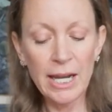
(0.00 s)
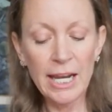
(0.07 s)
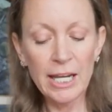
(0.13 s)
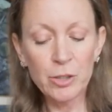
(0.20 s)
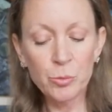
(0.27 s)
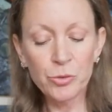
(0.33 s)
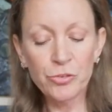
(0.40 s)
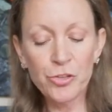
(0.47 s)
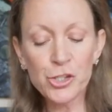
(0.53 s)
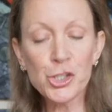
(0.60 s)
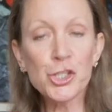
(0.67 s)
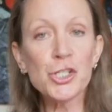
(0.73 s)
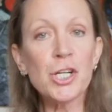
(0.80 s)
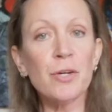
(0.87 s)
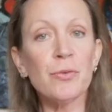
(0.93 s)
It was the
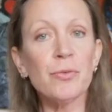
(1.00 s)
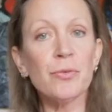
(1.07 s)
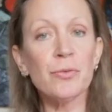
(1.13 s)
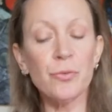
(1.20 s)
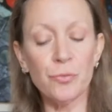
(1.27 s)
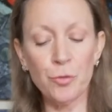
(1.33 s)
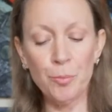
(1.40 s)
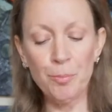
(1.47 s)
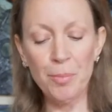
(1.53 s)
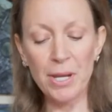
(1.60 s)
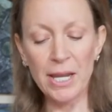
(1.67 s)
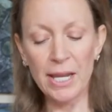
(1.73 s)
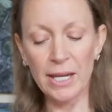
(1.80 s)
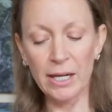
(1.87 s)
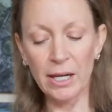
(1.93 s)
shift from
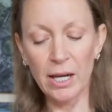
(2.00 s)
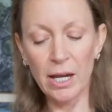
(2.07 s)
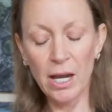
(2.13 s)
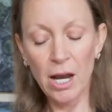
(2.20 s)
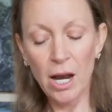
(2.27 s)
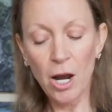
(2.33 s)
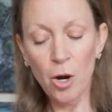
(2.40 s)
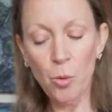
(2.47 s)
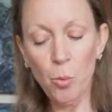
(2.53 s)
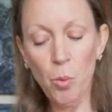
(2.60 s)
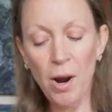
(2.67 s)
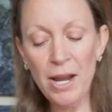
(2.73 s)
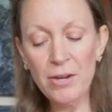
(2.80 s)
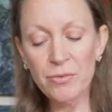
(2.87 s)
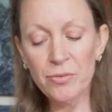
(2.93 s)
being a
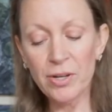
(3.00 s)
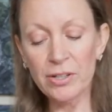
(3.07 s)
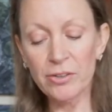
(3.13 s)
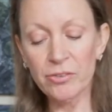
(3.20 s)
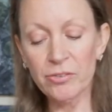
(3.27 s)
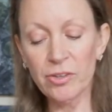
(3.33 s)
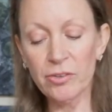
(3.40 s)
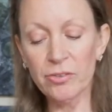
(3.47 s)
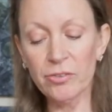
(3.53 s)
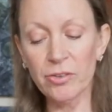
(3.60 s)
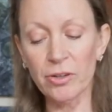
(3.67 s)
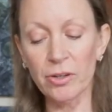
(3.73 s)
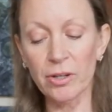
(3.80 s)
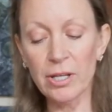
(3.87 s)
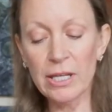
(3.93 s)
wife and a
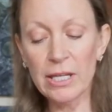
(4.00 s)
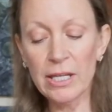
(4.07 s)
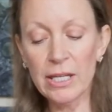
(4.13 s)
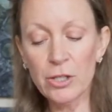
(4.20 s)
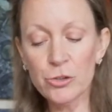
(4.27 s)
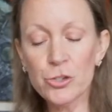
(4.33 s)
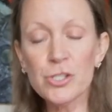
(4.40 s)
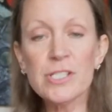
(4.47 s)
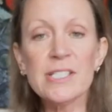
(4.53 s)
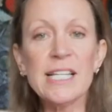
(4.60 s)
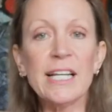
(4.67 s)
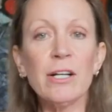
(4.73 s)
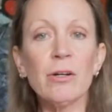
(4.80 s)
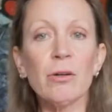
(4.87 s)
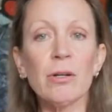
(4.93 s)
sister to
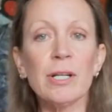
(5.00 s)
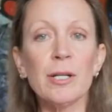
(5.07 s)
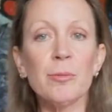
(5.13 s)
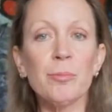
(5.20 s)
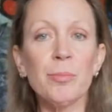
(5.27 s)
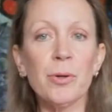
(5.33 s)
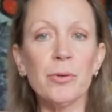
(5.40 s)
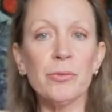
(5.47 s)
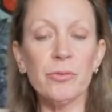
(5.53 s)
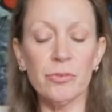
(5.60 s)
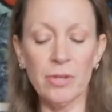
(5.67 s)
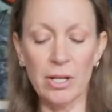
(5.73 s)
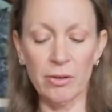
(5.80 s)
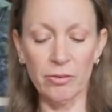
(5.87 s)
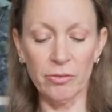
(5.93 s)
single in both
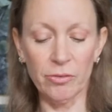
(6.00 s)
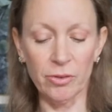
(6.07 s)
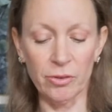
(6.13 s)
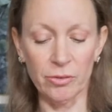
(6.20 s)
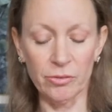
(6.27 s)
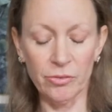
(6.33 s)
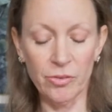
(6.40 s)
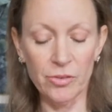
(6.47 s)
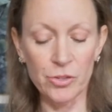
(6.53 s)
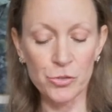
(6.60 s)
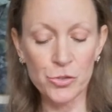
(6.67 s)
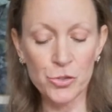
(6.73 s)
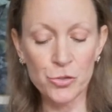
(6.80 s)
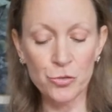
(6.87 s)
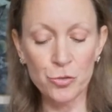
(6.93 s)
senses that
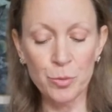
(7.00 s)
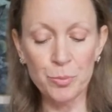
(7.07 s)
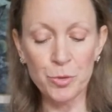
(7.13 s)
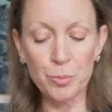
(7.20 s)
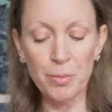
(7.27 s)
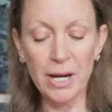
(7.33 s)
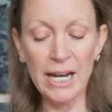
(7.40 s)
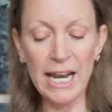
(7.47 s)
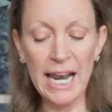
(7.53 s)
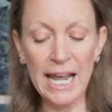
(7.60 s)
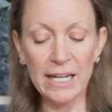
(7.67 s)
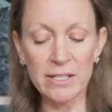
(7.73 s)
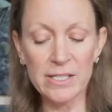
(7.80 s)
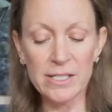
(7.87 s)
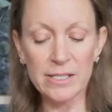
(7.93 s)
stripped my
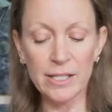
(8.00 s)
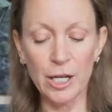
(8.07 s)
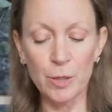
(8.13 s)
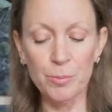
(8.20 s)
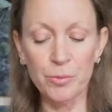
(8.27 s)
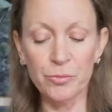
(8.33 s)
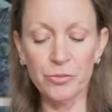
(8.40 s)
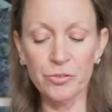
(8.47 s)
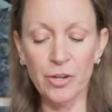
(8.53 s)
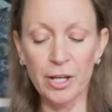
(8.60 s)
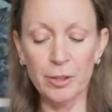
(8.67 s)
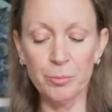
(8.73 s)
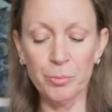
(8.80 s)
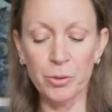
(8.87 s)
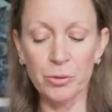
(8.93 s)
landscape of
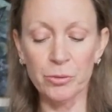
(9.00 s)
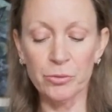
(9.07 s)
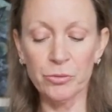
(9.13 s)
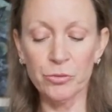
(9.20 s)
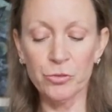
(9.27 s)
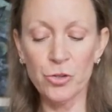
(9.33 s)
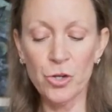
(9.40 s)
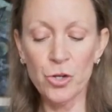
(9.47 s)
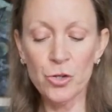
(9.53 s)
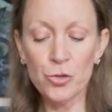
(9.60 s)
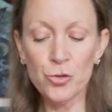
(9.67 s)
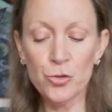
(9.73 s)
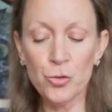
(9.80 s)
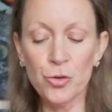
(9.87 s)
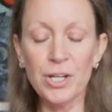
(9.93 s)
signposts,
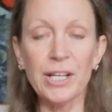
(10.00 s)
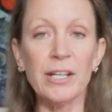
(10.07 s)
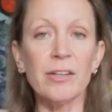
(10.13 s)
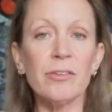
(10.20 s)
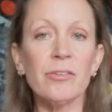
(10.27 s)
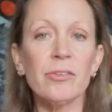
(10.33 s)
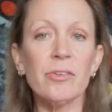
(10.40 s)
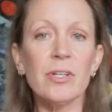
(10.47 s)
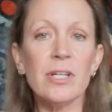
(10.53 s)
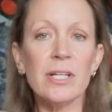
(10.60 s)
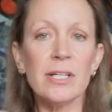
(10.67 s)
trees,